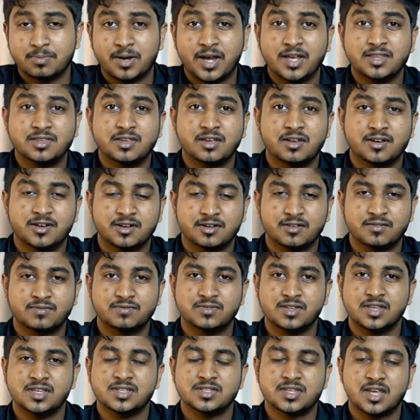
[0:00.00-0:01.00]
And by the end
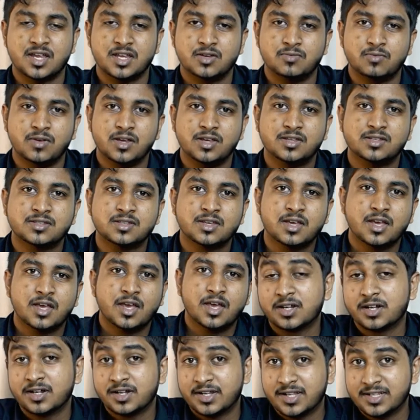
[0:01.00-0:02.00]
of these eight weeks,
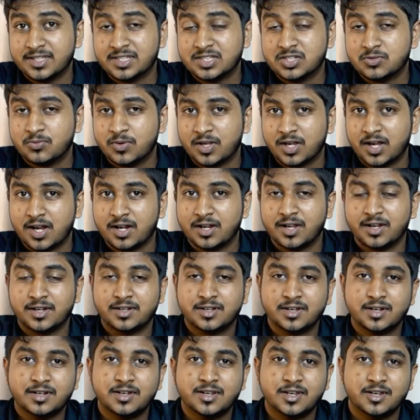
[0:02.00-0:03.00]
certain tests were
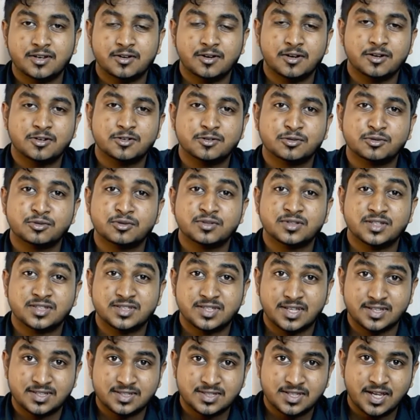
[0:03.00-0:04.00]
conducted in order to know
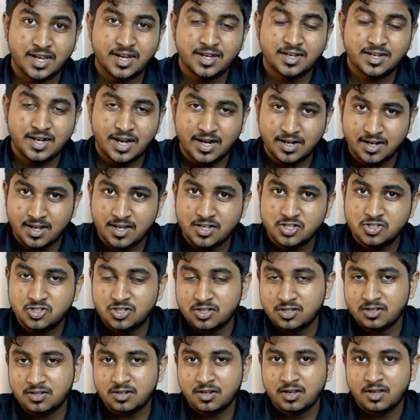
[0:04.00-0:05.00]
the sustained
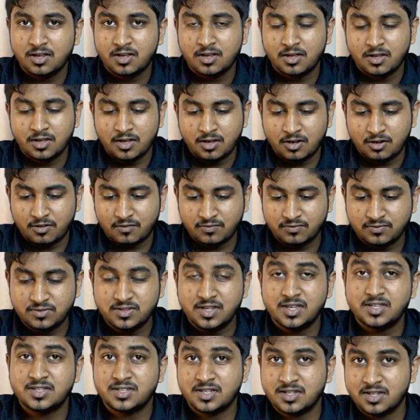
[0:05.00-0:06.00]
attention
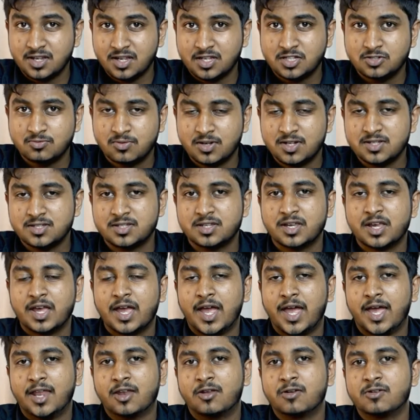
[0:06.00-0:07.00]
of these individuals
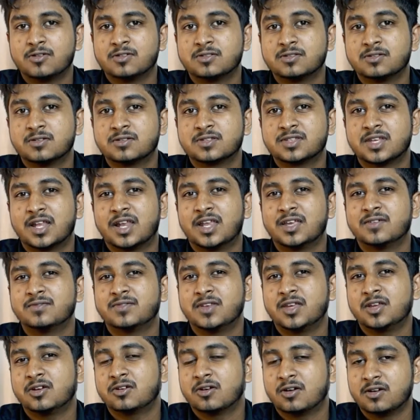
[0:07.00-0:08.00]
and also
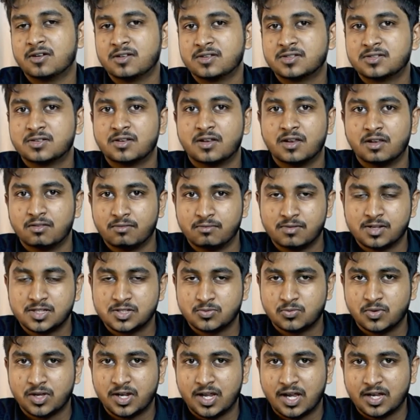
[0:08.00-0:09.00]
salivary cortisol
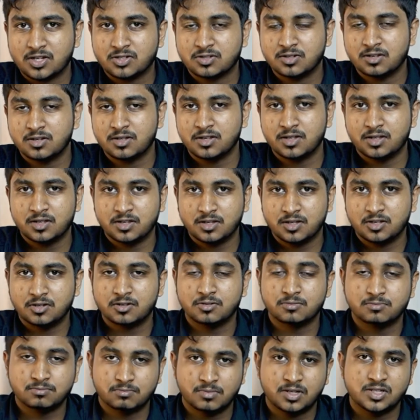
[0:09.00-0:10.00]
levels were actually
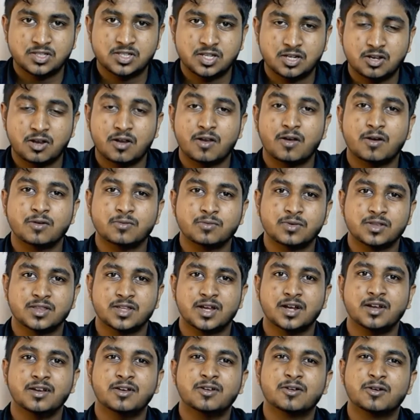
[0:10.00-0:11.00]
you know measured along
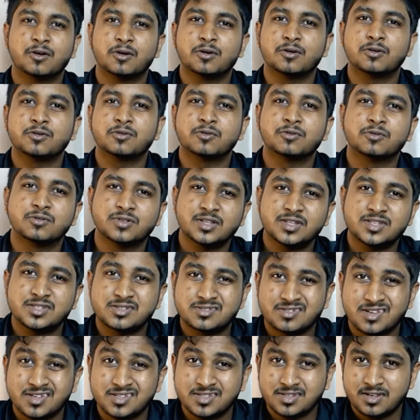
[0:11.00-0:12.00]
with that in order to know
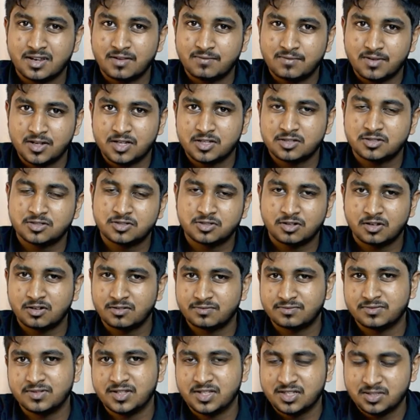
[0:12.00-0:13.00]
the stress levels
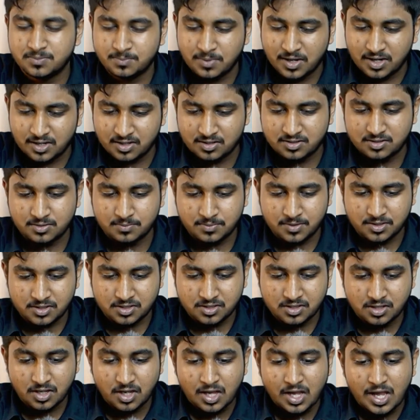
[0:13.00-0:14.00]
of these
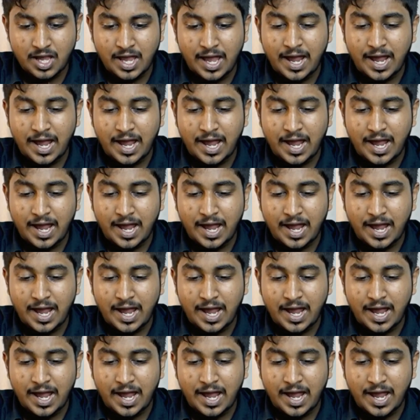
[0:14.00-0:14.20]
participants